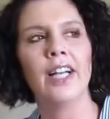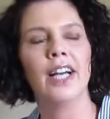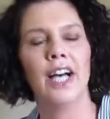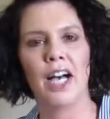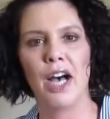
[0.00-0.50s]

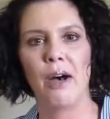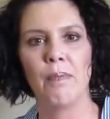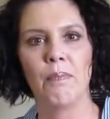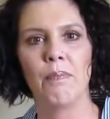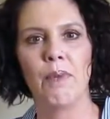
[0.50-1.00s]

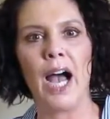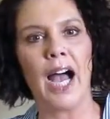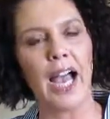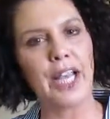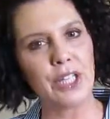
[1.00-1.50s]

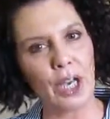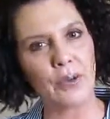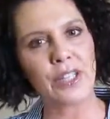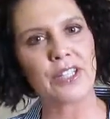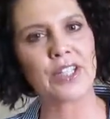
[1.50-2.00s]
I
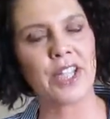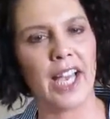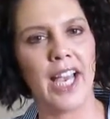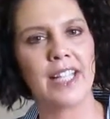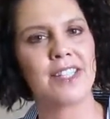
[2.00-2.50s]
noticed
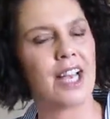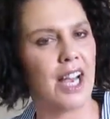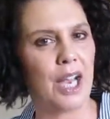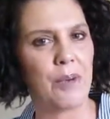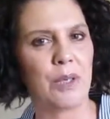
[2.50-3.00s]
that
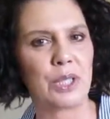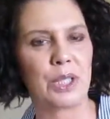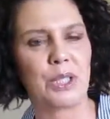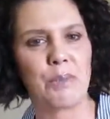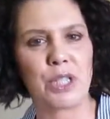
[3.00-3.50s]
I was a
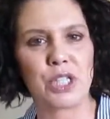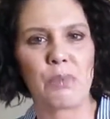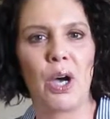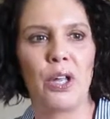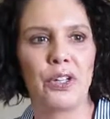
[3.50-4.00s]
little bit
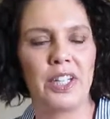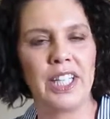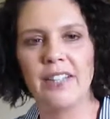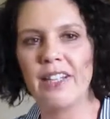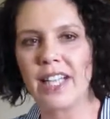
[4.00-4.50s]
smaller. And
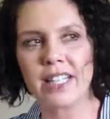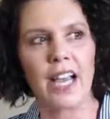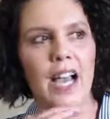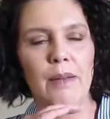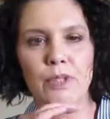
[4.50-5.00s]
even at
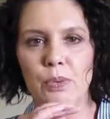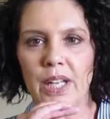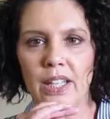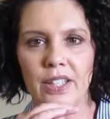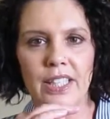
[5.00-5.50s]
times when
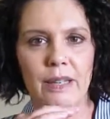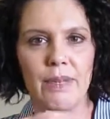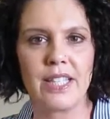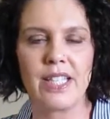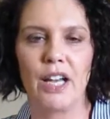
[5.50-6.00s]
I look at
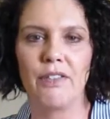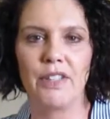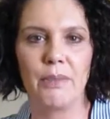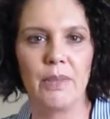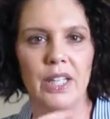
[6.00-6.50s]
myself
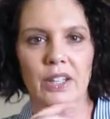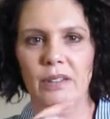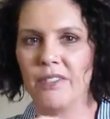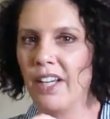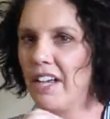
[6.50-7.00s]
in the mirror,
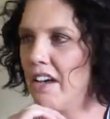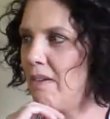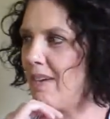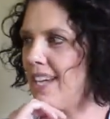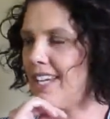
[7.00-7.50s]
I'm like,
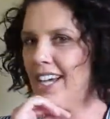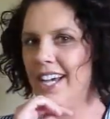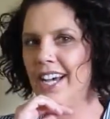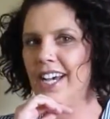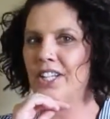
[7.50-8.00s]
oh my
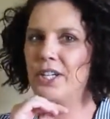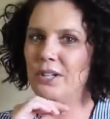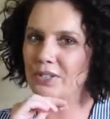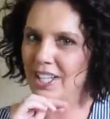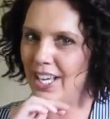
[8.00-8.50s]
God,
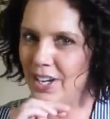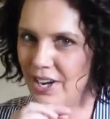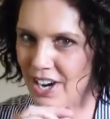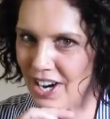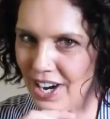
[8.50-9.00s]
who's that
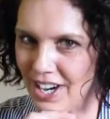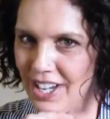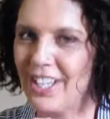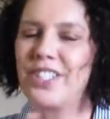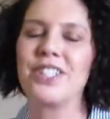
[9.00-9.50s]

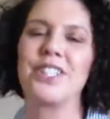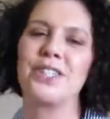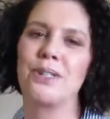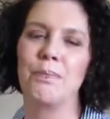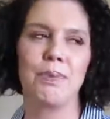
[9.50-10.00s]
girl? She's
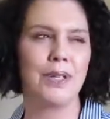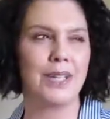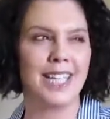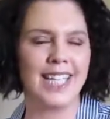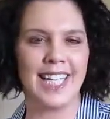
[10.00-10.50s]
so
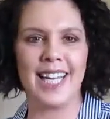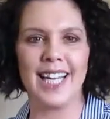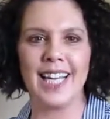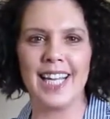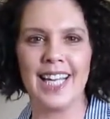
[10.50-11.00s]

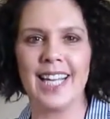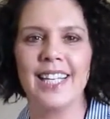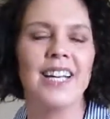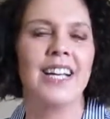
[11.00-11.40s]
pretty.